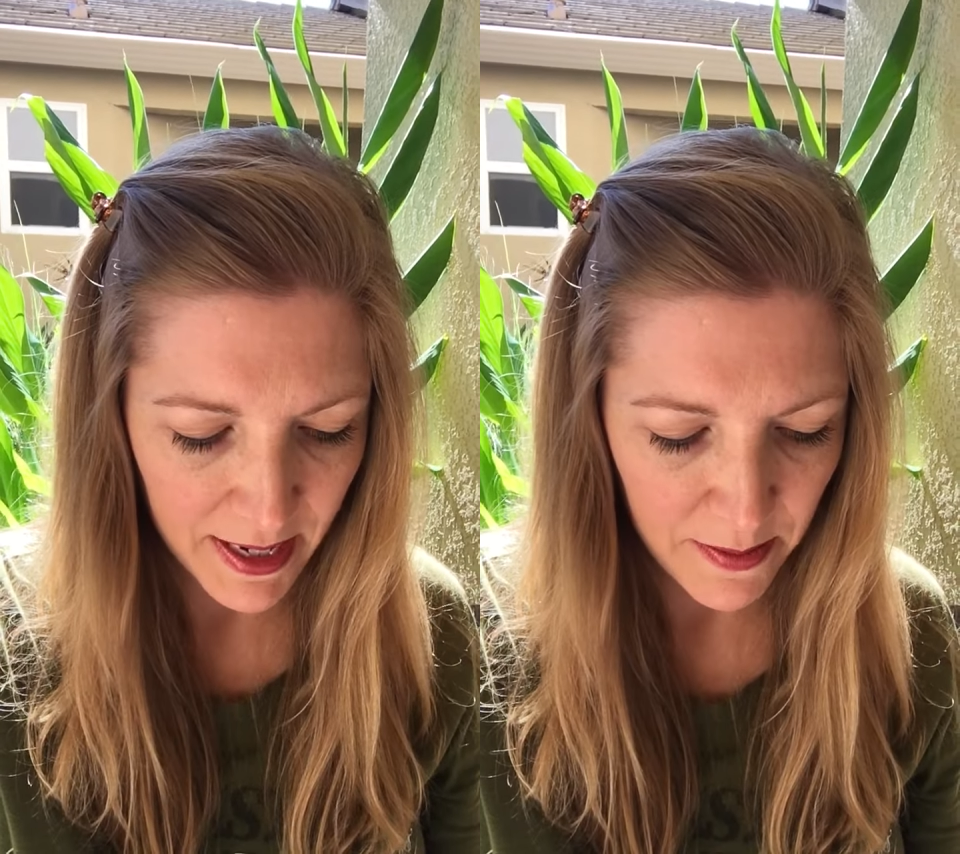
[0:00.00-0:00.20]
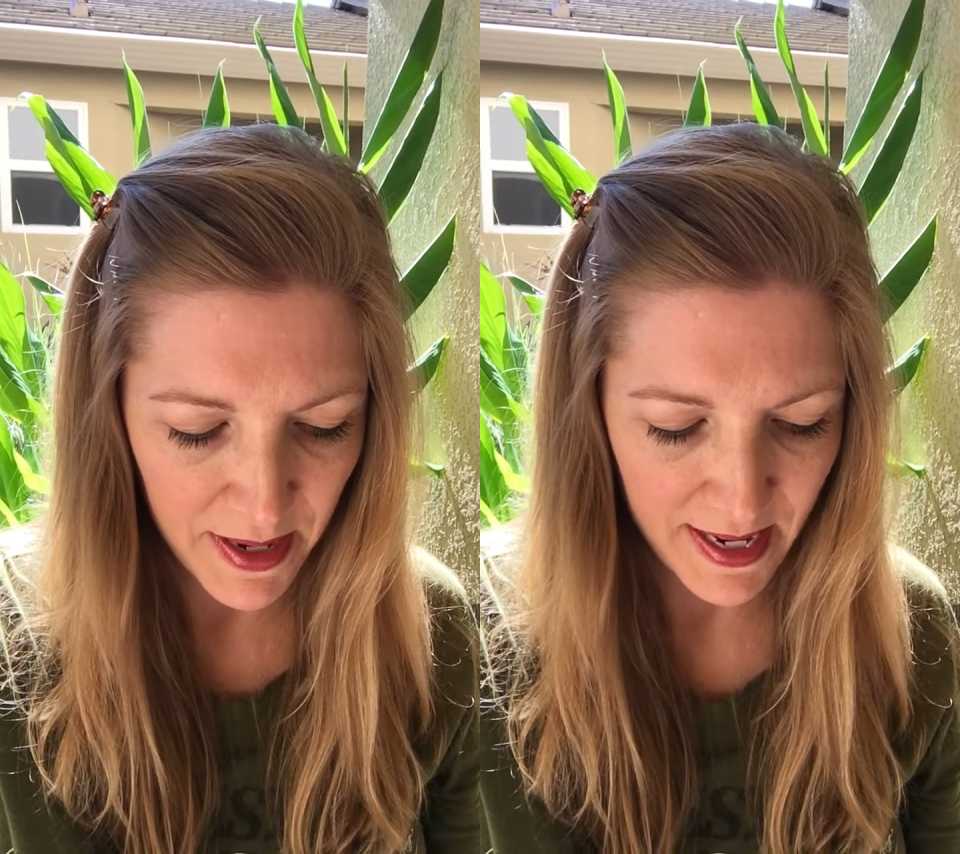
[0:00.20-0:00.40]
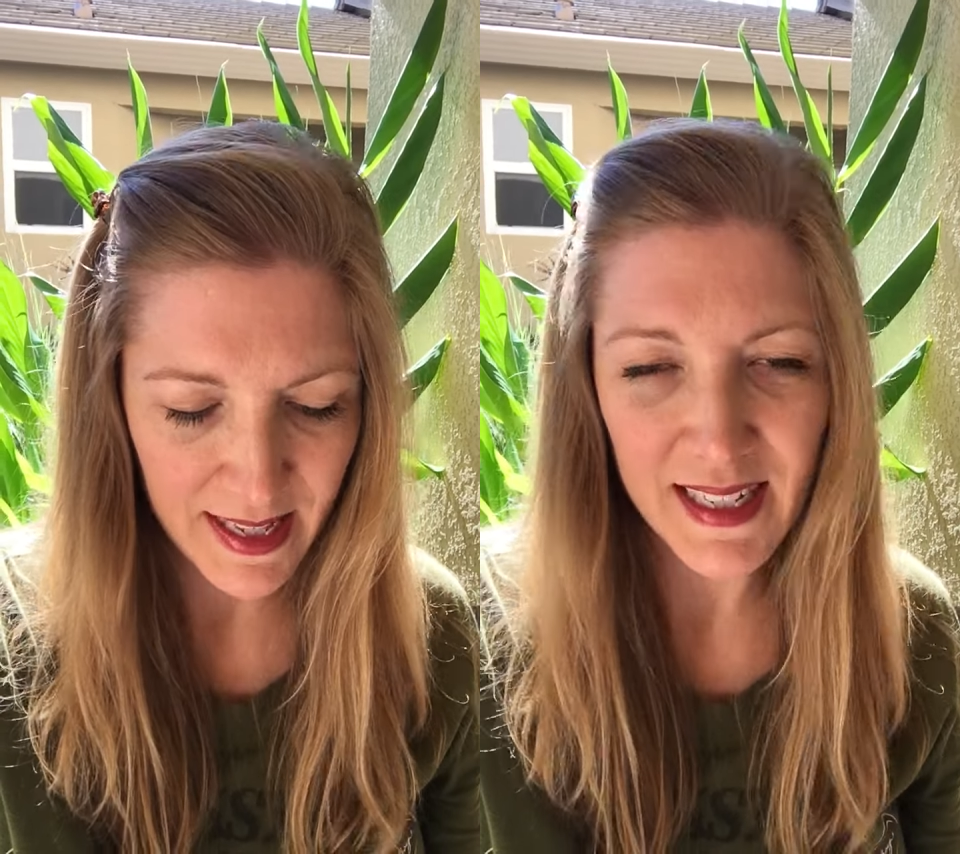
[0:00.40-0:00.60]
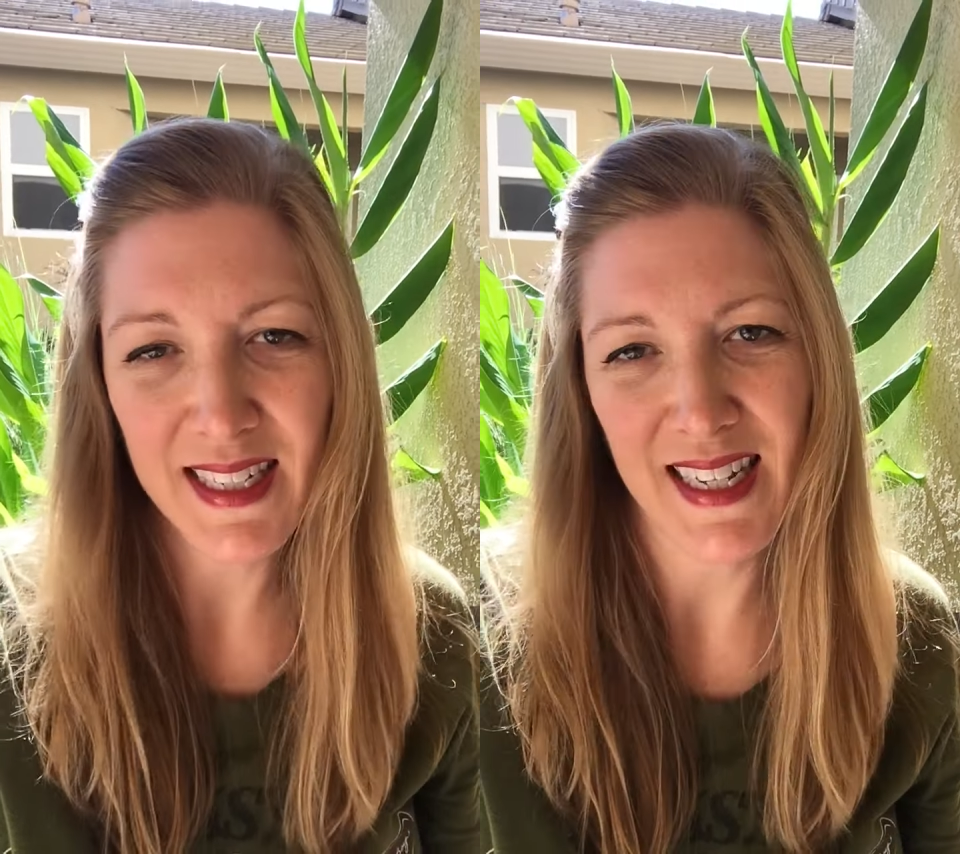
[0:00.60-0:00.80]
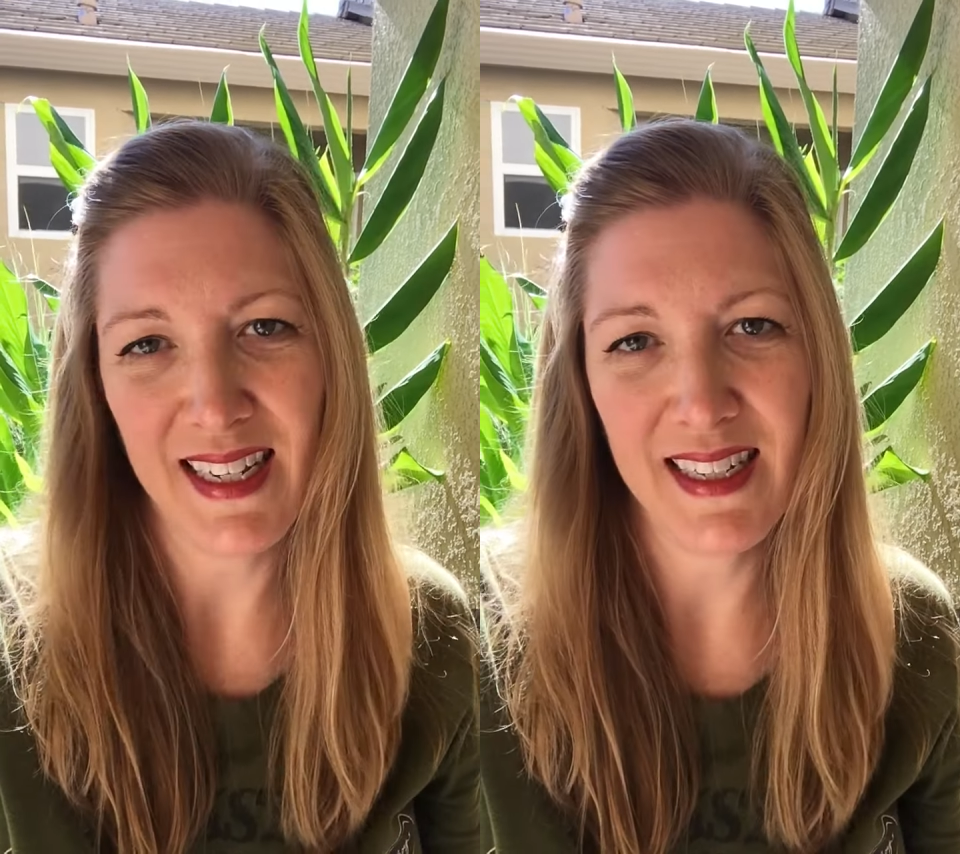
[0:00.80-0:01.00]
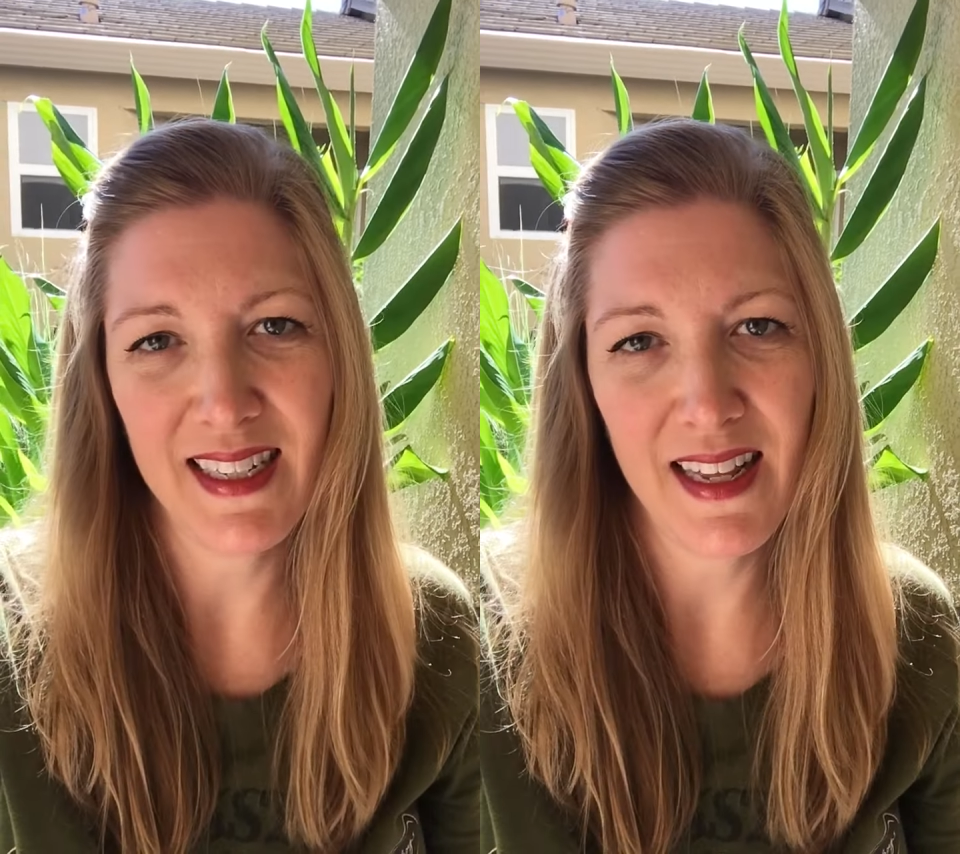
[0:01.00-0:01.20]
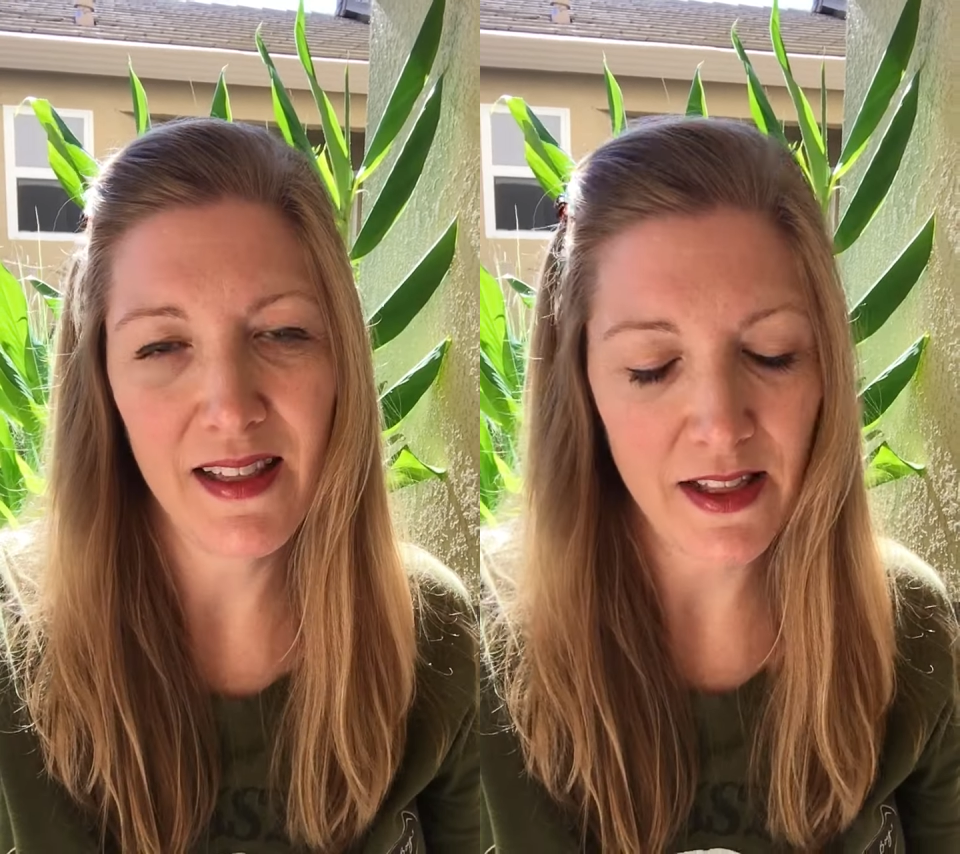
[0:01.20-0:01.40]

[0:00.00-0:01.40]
command is this,